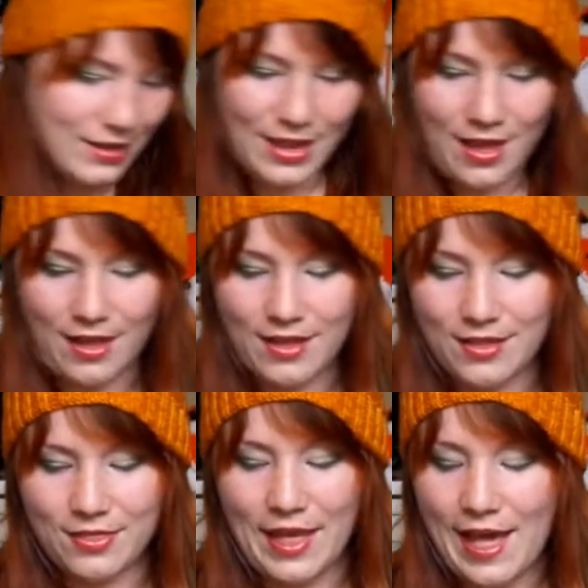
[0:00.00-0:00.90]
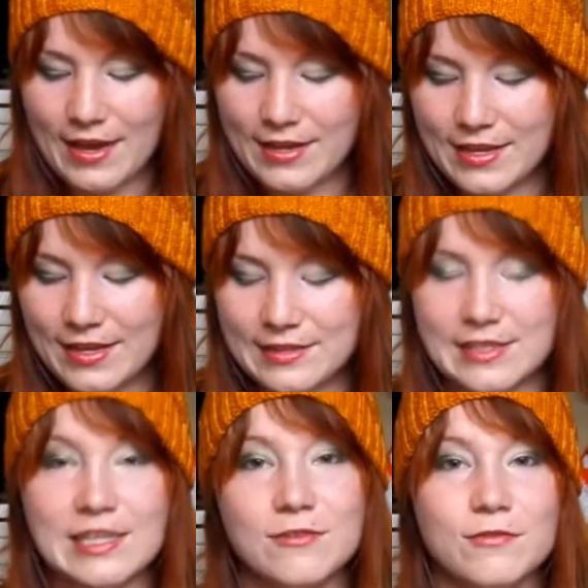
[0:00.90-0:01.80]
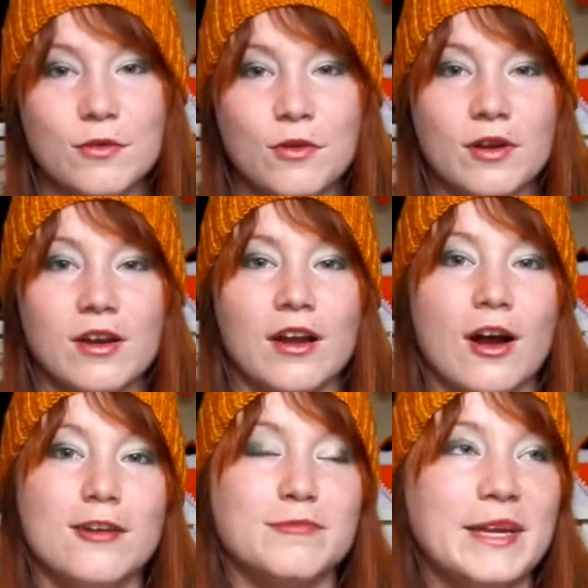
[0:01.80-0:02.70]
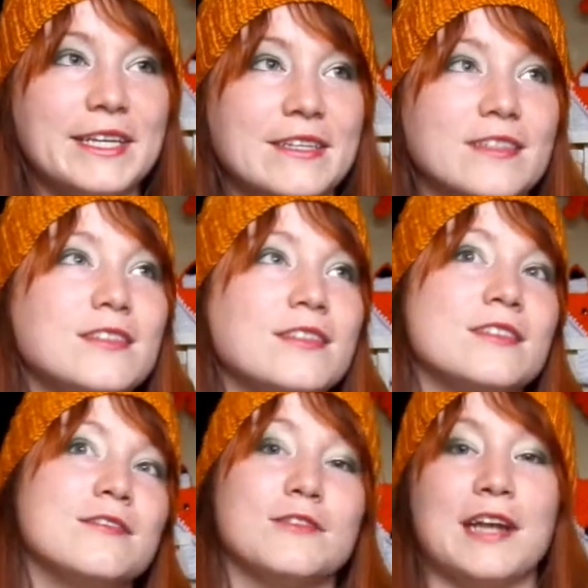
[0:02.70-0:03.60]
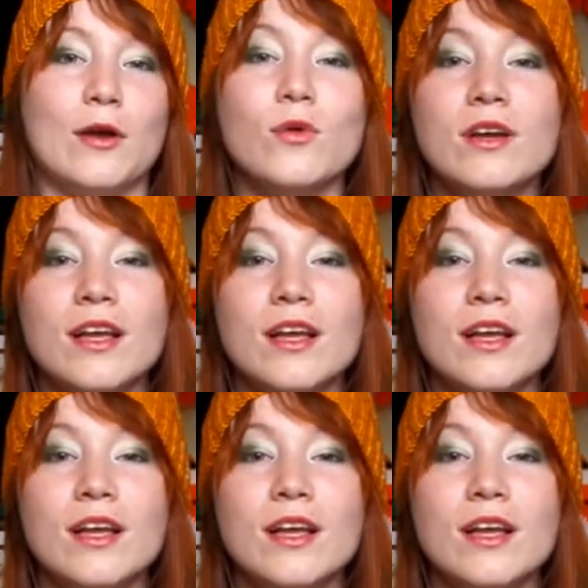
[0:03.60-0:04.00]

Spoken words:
yeah, that is it for Off My Needles for now.